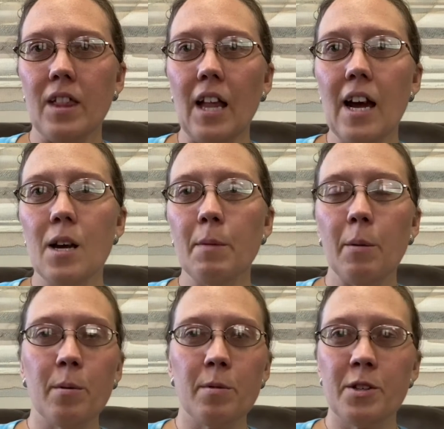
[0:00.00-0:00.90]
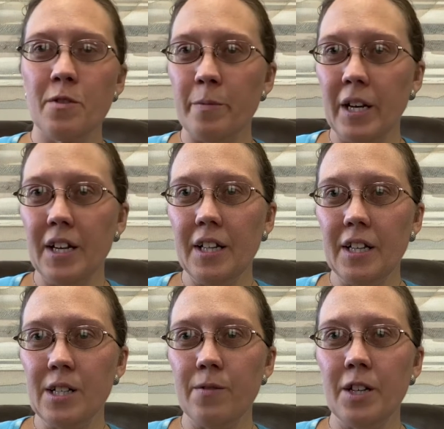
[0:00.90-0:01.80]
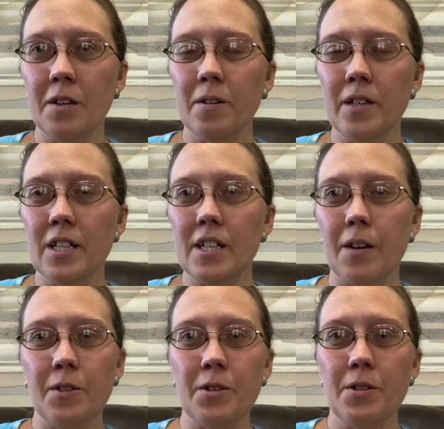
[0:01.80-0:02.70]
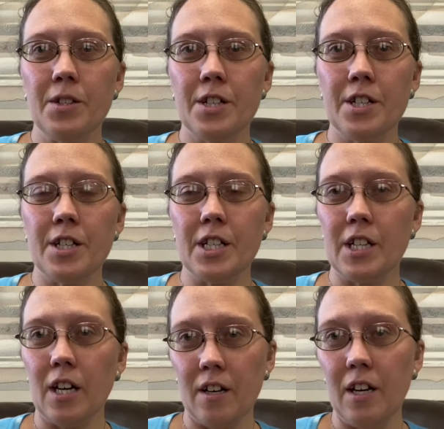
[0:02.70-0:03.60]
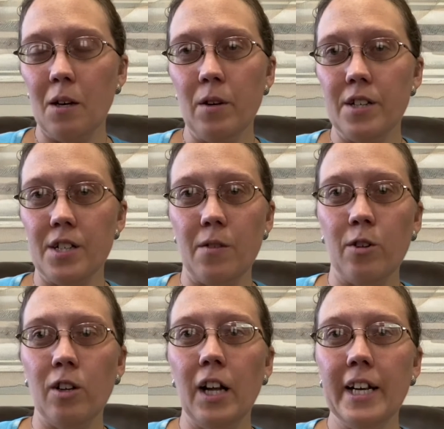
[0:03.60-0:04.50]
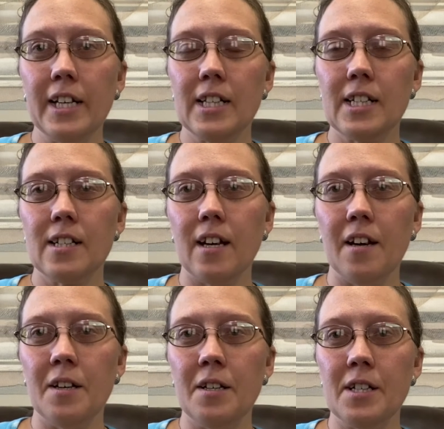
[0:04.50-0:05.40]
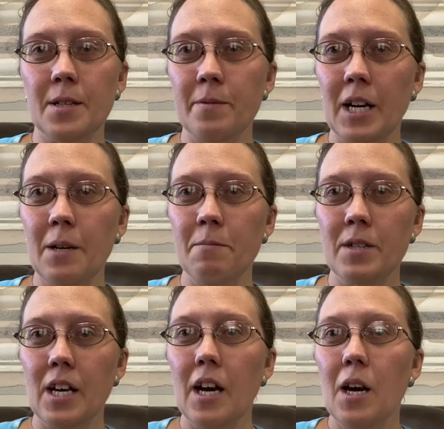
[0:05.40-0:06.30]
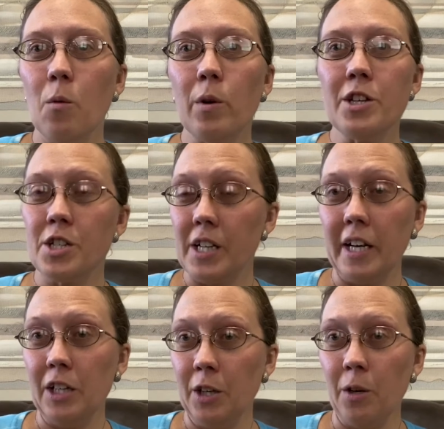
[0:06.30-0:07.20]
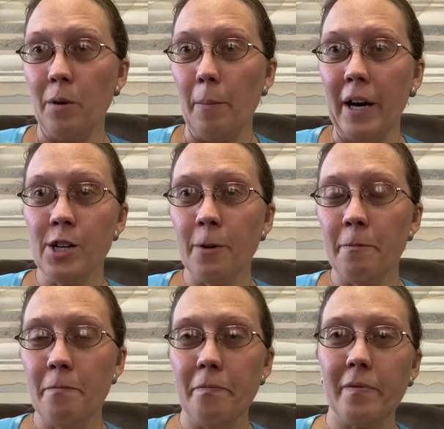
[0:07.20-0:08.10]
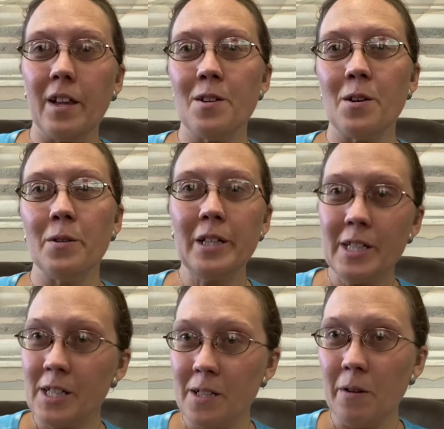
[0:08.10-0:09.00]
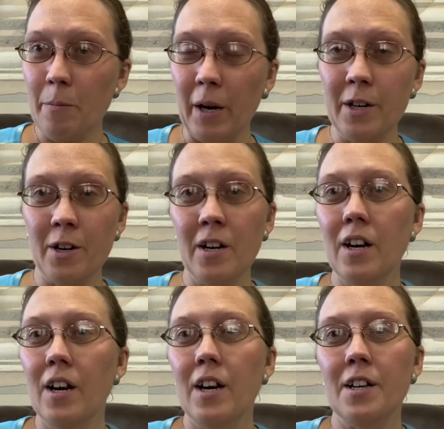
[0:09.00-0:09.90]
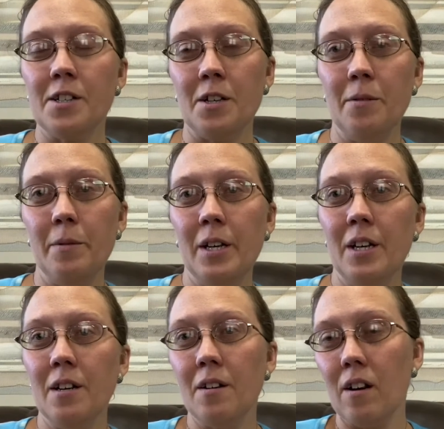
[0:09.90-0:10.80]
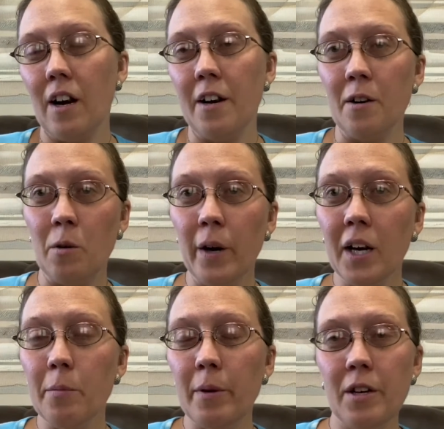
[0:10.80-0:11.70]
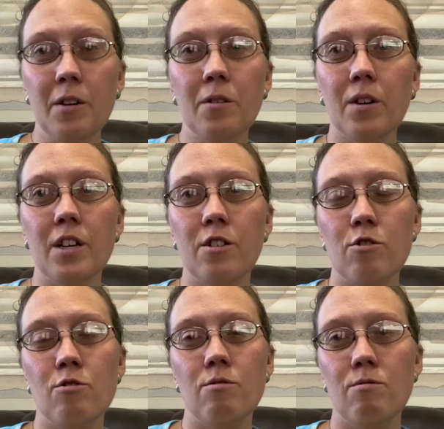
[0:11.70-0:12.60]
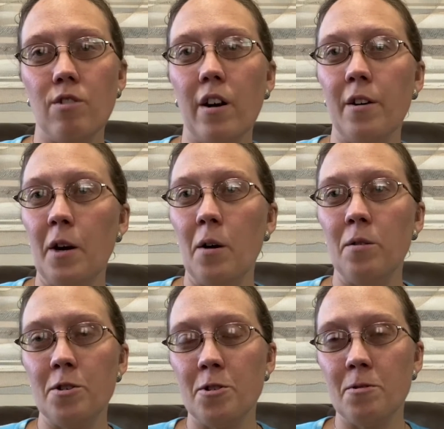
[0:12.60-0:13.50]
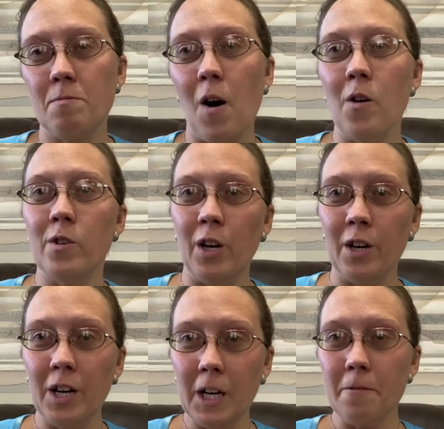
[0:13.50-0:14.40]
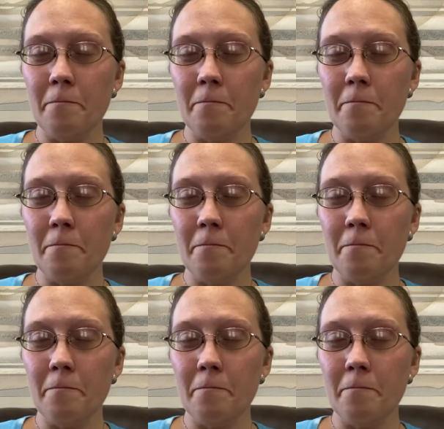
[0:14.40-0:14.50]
And my purpose for making this video is I've used this technique with several clients, and sometimes we just like a little reminder. So this is the reminder. It's going to be kind of quick, but you can draw it out however long you need.